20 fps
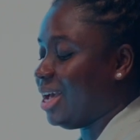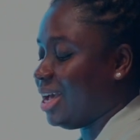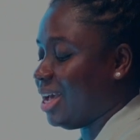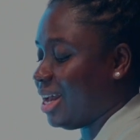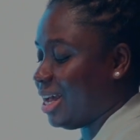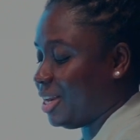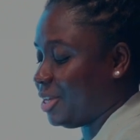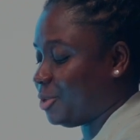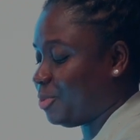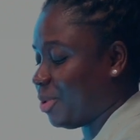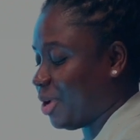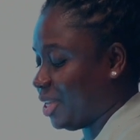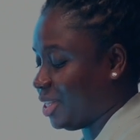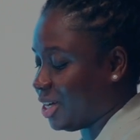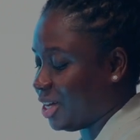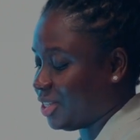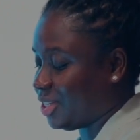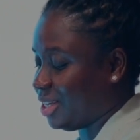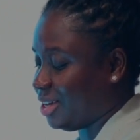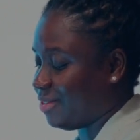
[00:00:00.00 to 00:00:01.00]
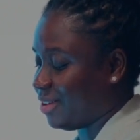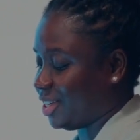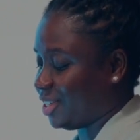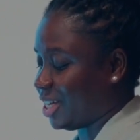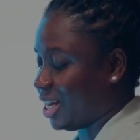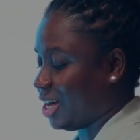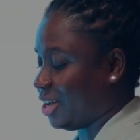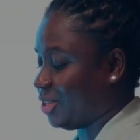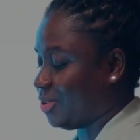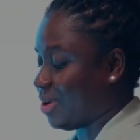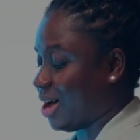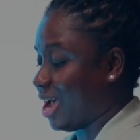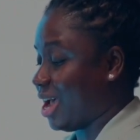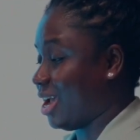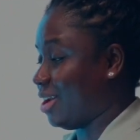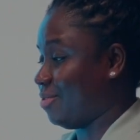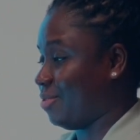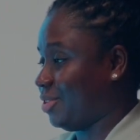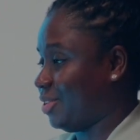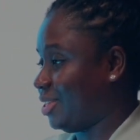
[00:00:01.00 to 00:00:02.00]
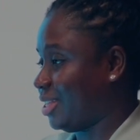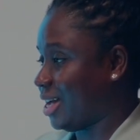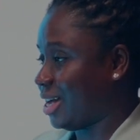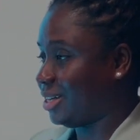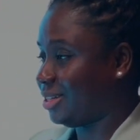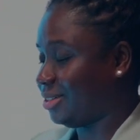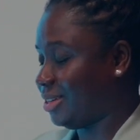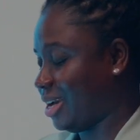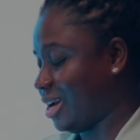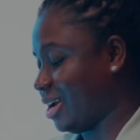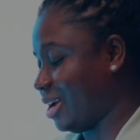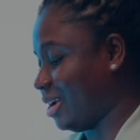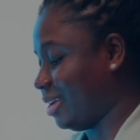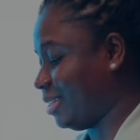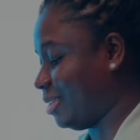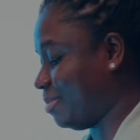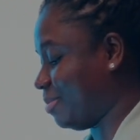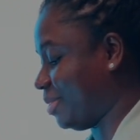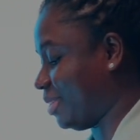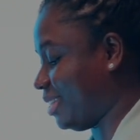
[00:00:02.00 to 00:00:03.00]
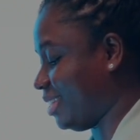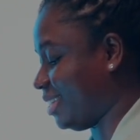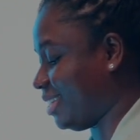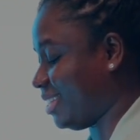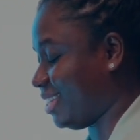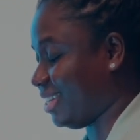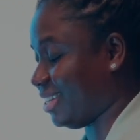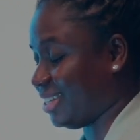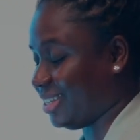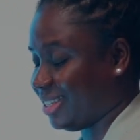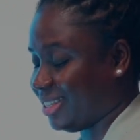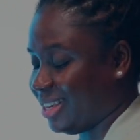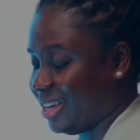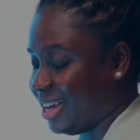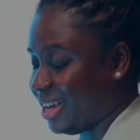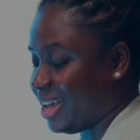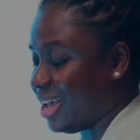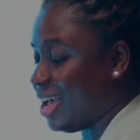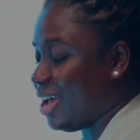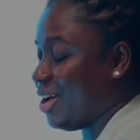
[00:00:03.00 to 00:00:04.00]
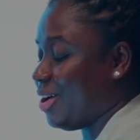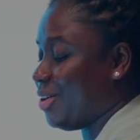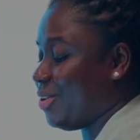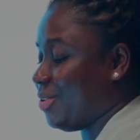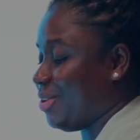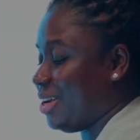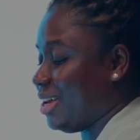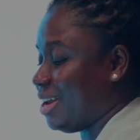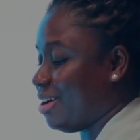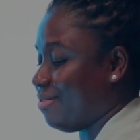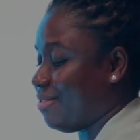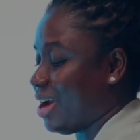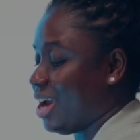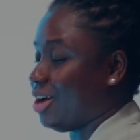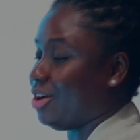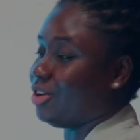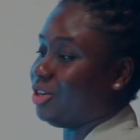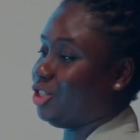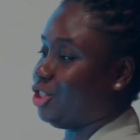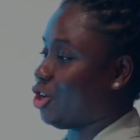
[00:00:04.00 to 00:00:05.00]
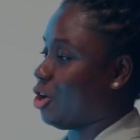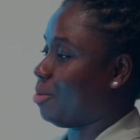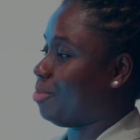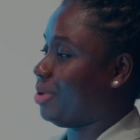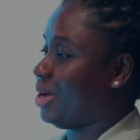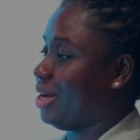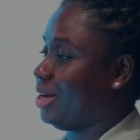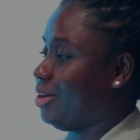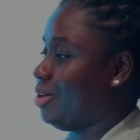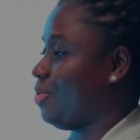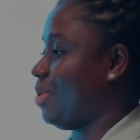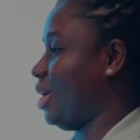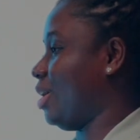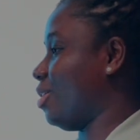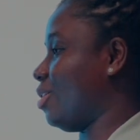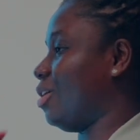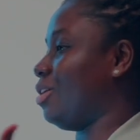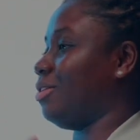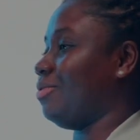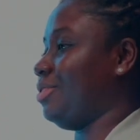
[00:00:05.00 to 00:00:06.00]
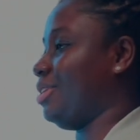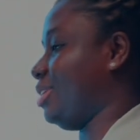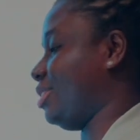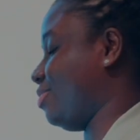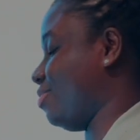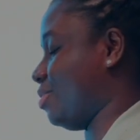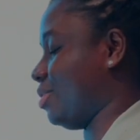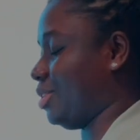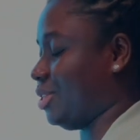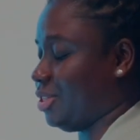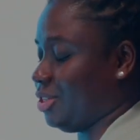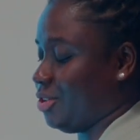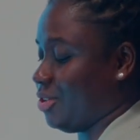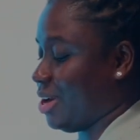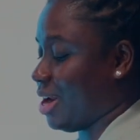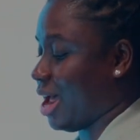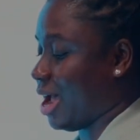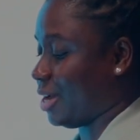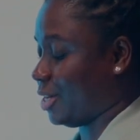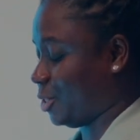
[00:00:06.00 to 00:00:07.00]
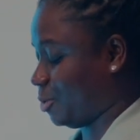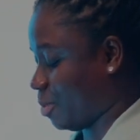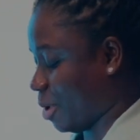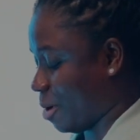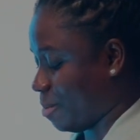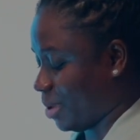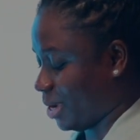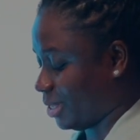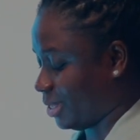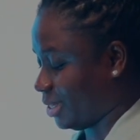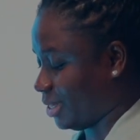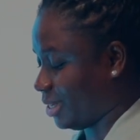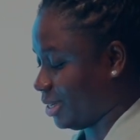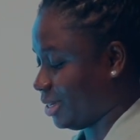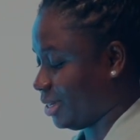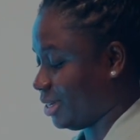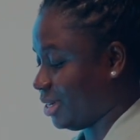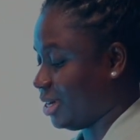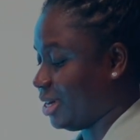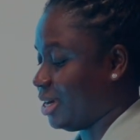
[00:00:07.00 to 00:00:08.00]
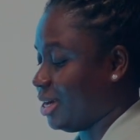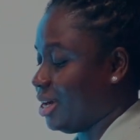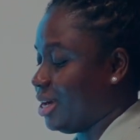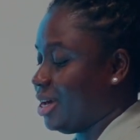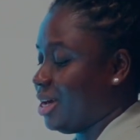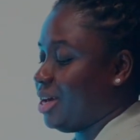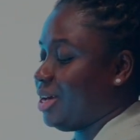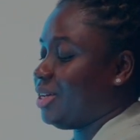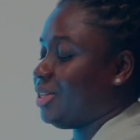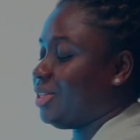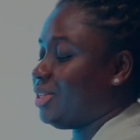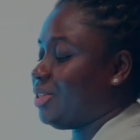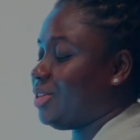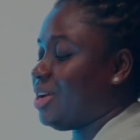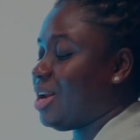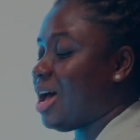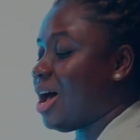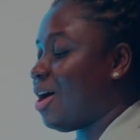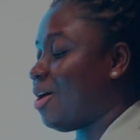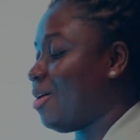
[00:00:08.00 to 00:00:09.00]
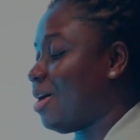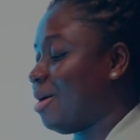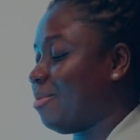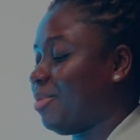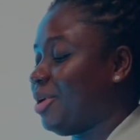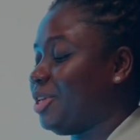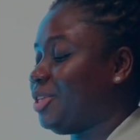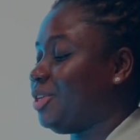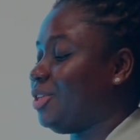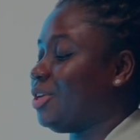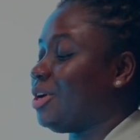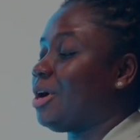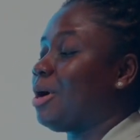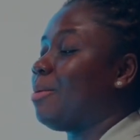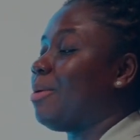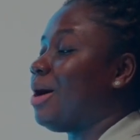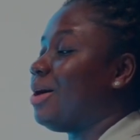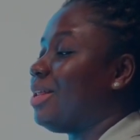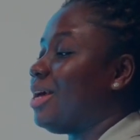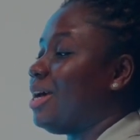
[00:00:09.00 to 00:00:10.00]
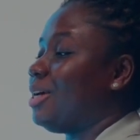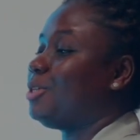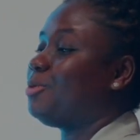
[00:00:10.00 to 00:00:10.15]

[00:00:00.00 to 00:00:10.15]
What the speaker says: And at this point, I want to give a shout out to our head minister, Timothy, who did a very good job in doing all of these roasts within our experiments. So now I'm going to talk about the